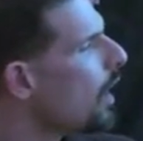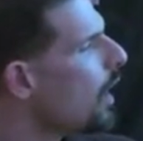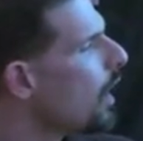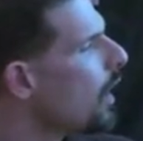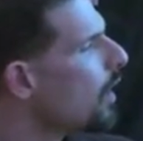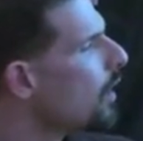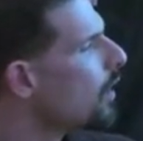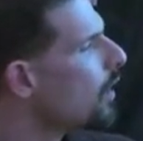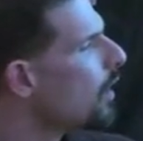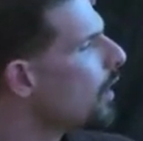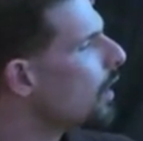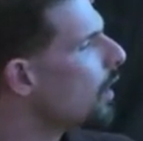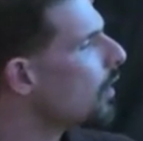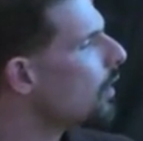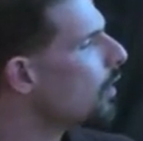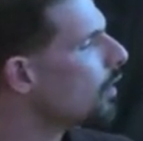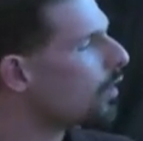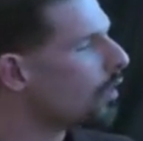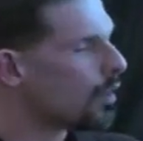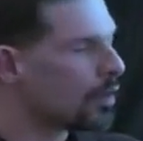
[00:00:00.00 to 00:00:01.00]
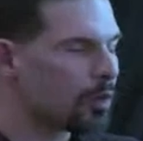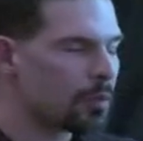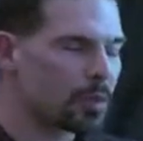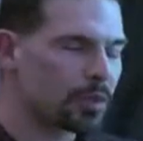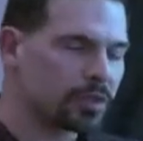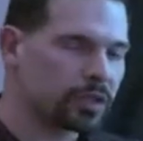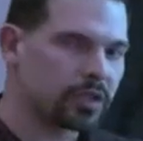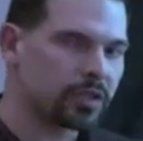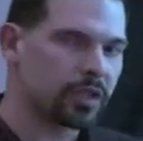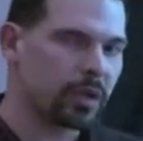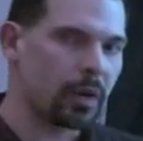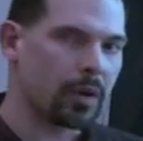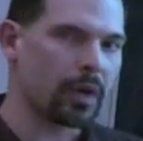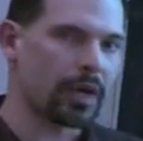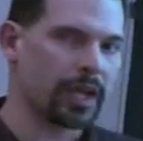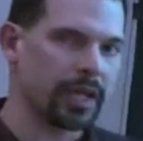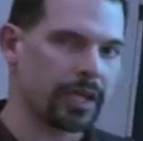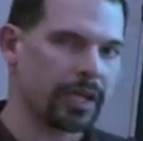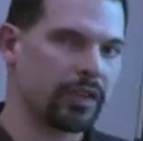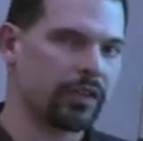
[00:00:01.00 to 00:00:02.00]
And the global
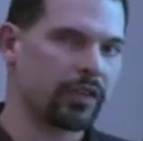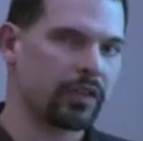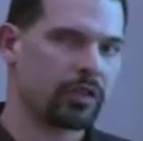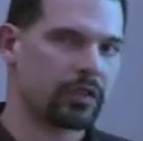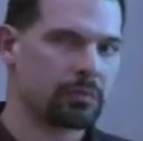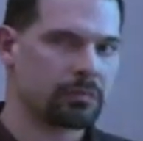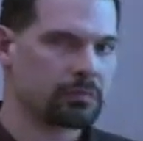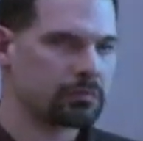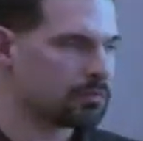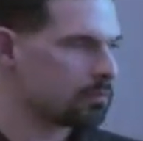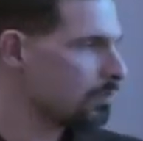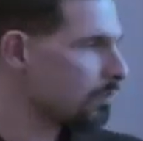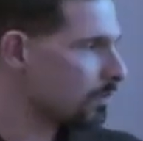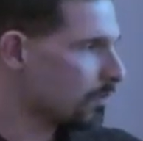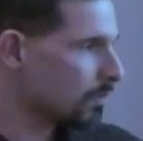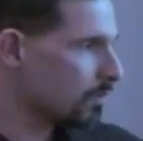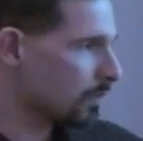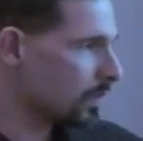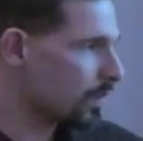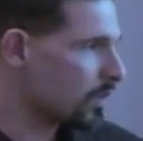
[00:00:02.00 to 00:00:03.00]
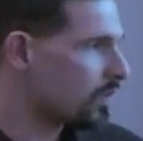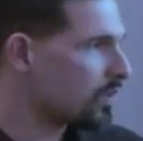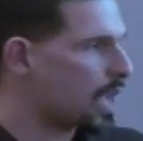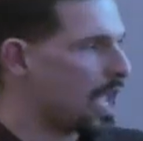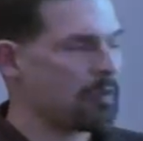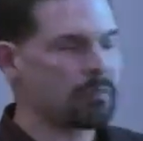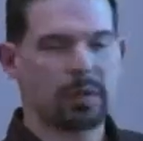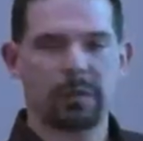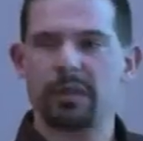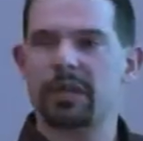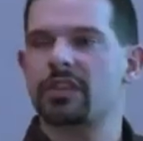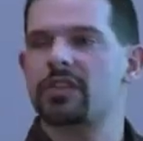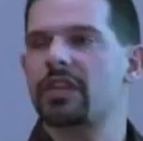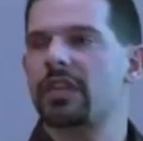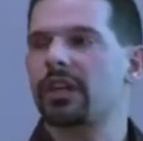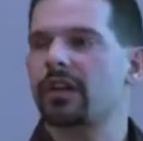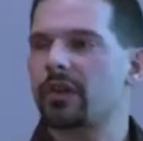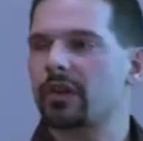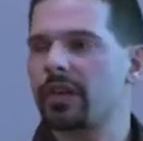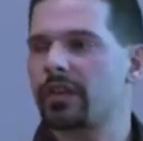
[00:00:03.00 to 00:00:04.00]
story is this is happening because
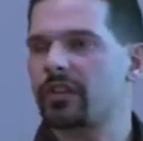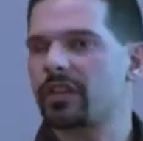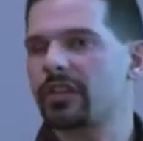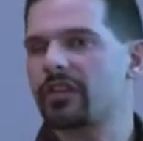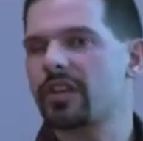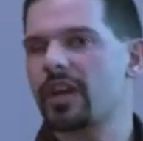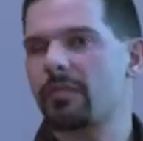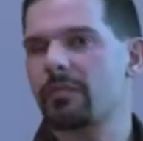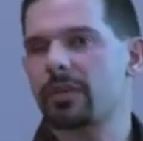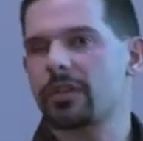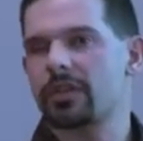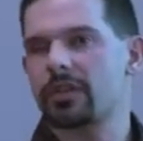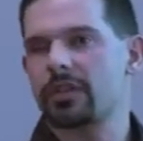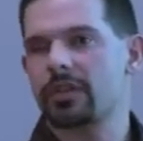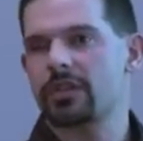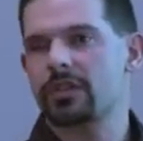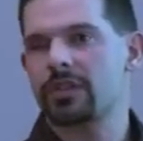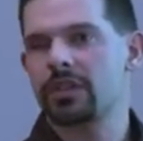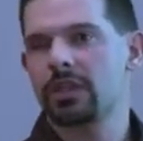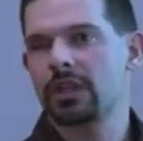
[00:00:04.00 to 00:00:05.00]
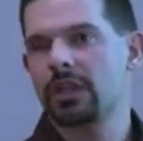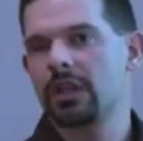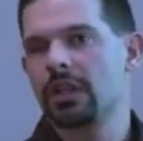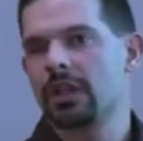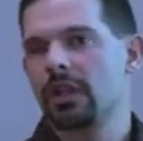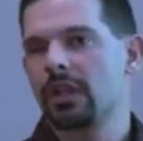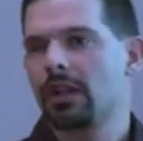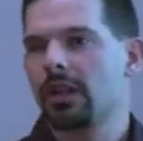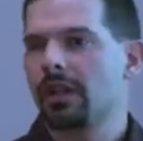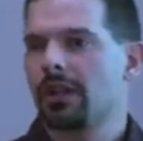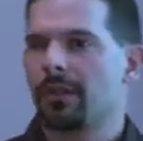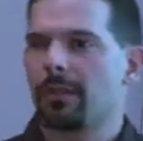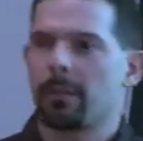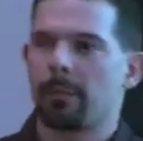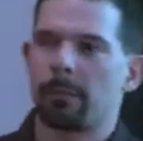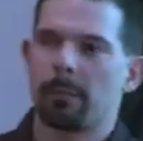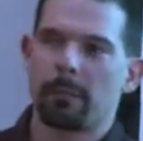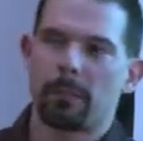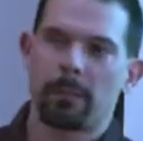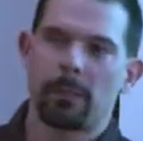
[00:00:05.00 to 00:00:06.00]
of increasing temperatures.
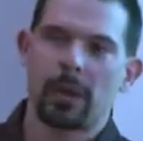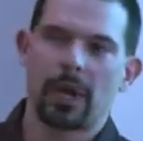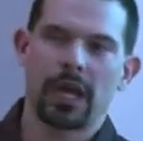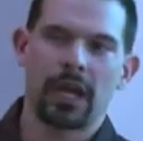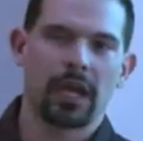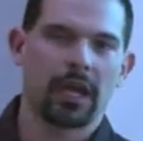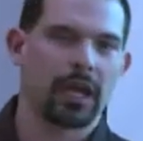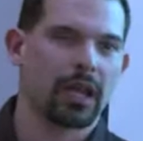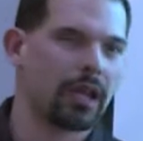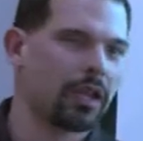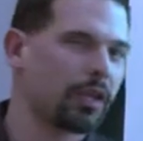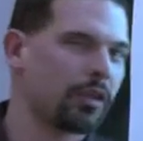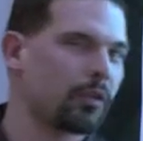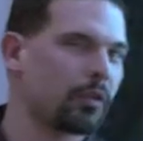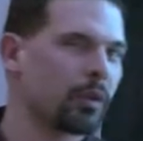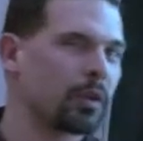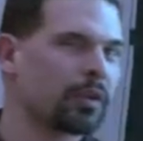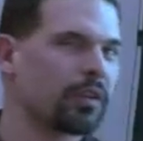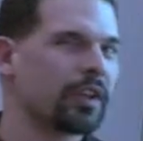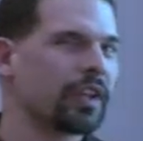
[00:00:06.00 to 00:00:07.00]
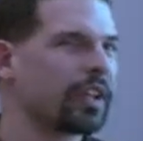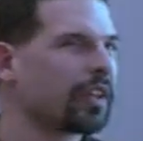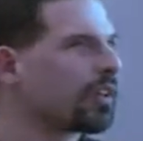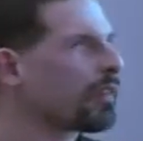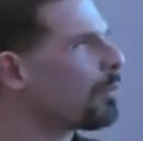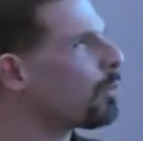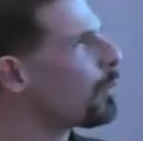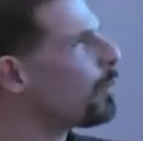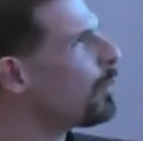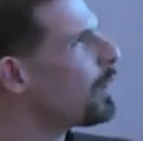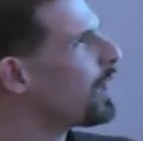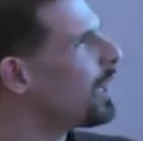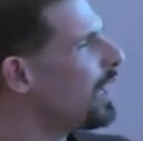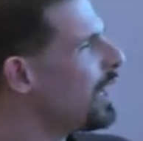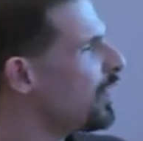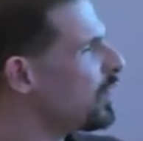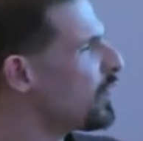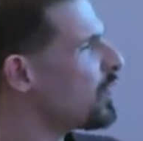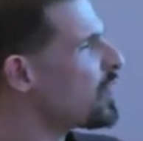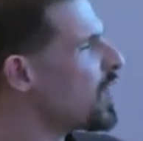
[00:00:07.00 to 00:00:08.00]
But you really want to
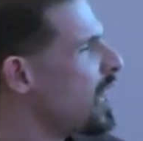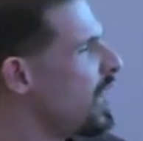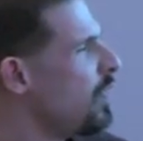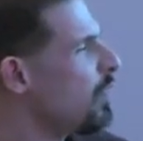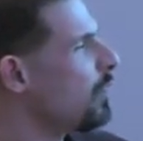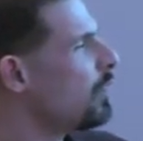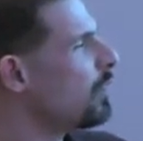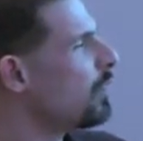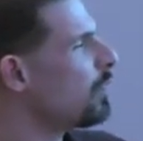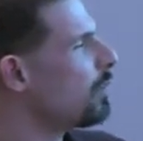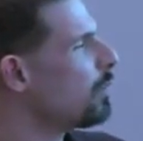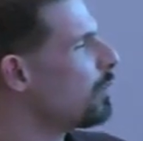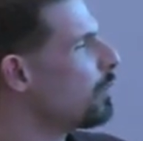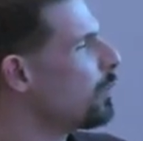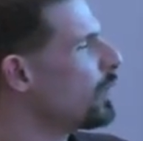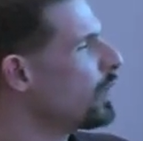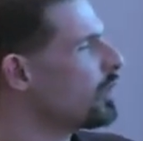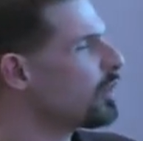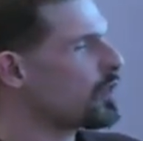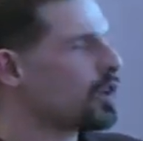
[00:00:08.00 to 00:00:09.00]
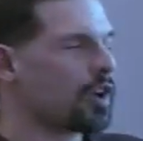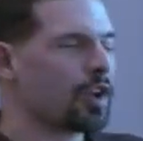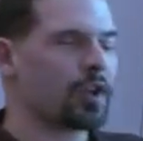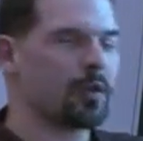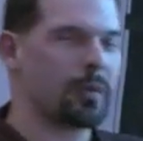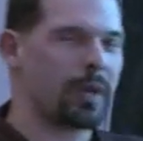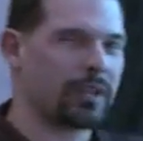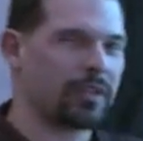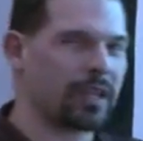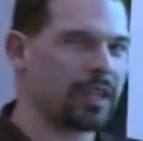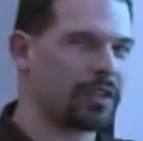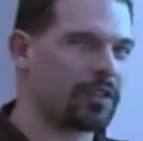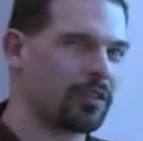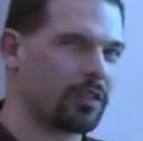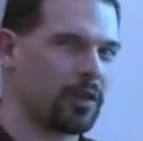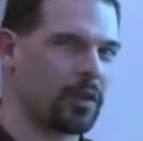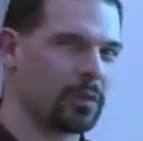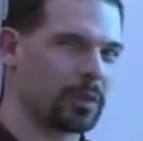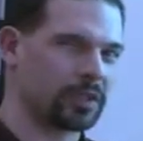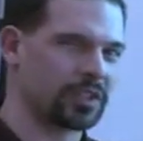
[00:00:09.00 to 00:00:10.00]
hesitate when you talk about that
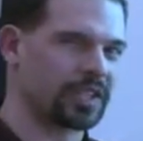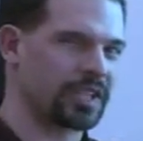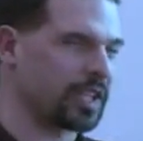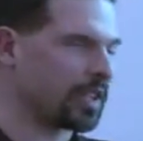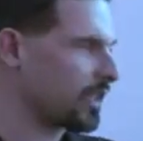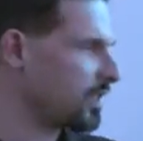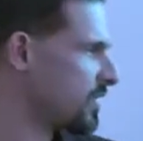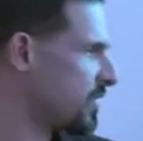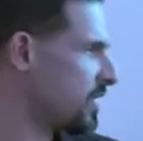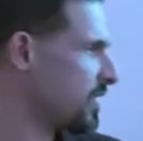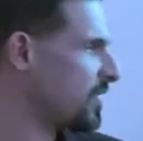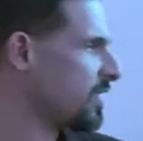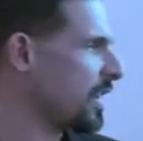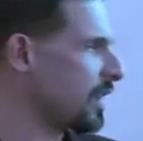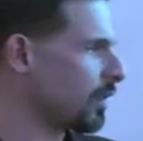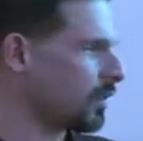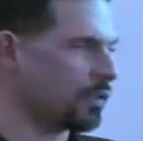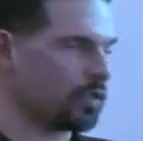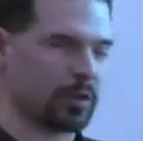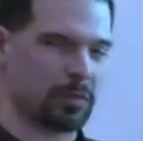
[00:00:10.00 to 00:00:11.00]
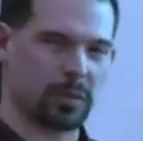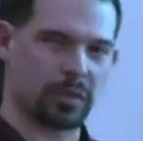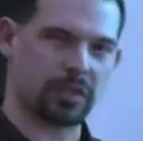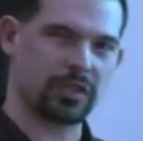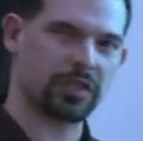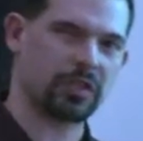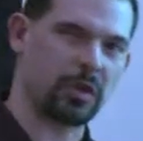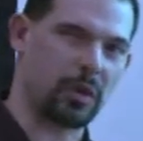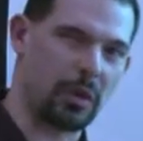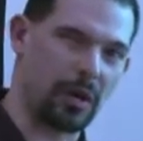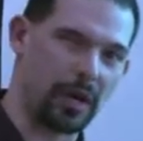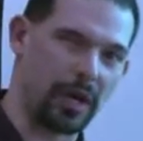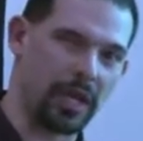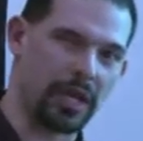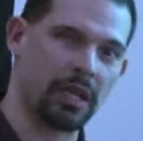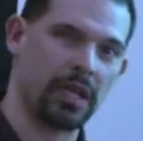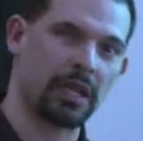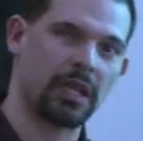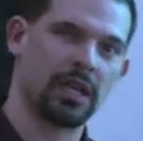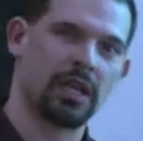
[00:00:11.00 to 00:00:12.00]
global synthesis, that global
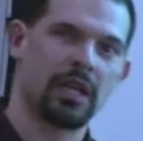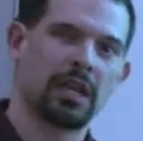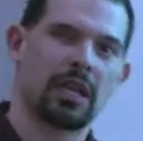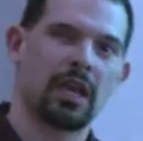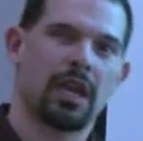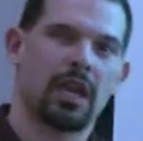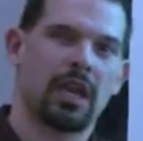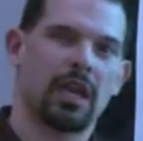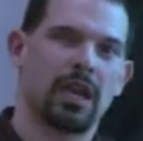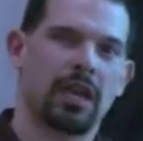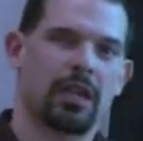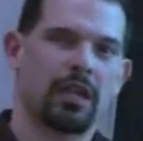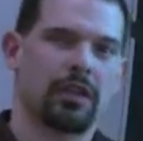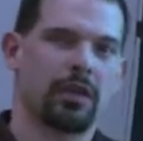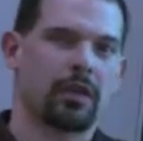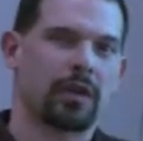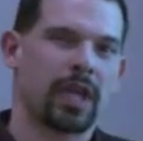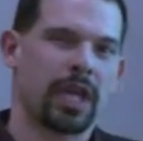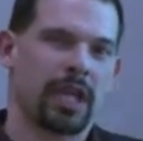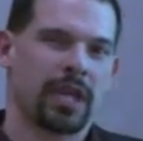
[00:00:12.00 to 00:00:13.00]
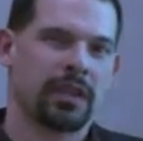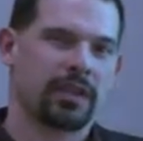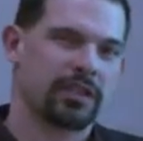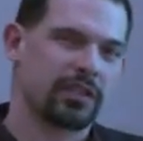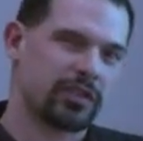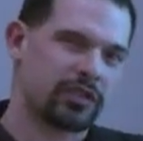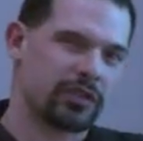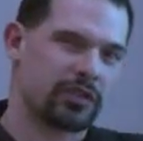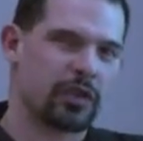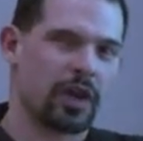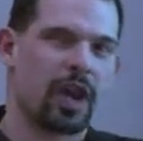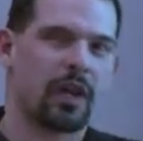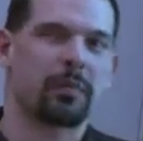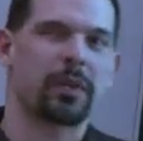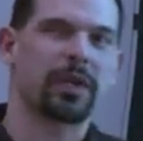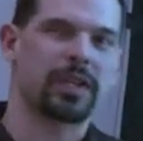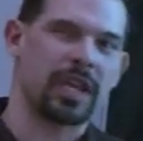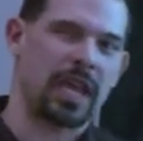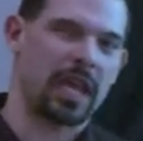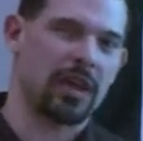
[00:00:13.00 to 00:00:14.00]
story. You can't just
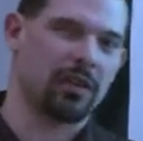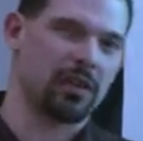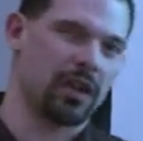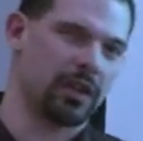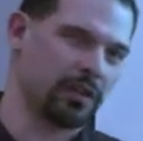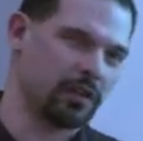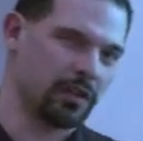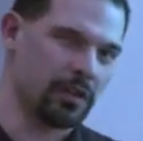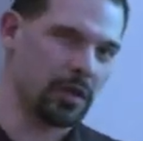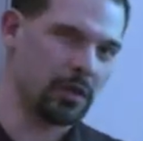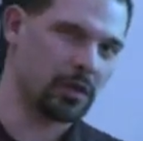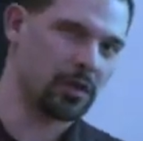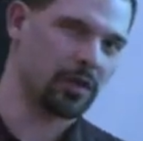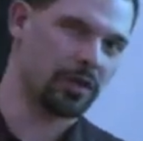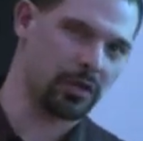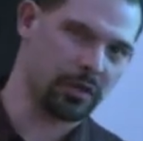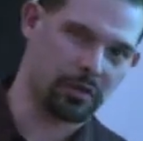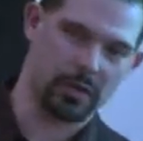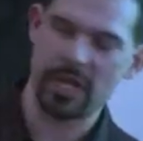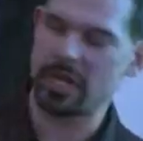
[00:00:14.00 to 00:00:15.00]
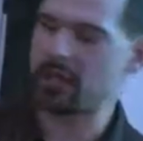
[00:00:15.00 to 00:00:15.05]
drop it down on a local or